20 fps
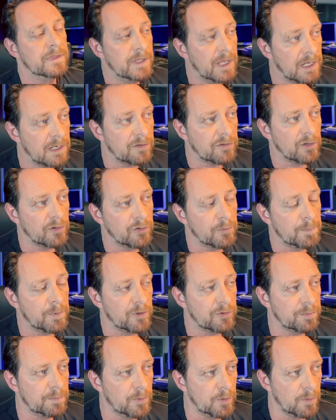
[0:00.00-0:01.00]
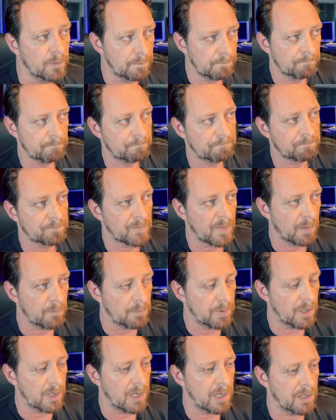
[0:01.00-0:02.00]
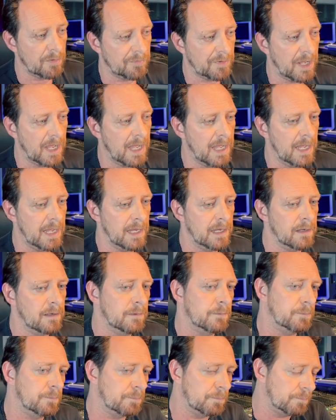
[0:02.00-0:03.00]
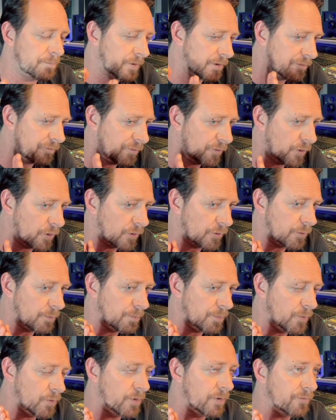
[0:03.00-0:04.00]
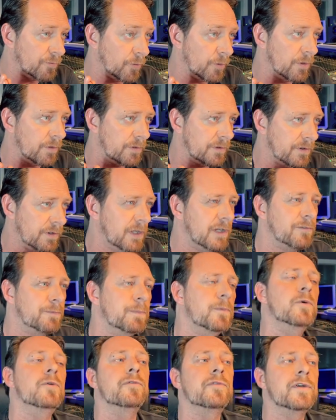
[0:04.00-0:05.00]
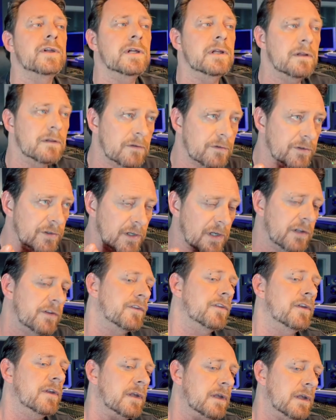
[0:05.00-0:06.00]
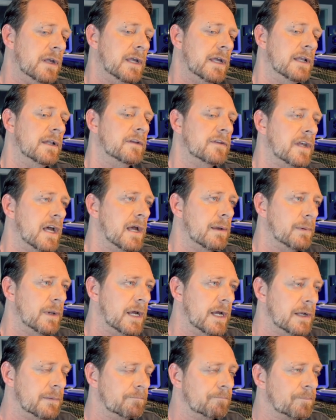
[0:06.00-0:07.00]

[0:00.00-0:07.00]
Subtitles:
That is also possible, but I prefer to put it for this movie just in a timeline.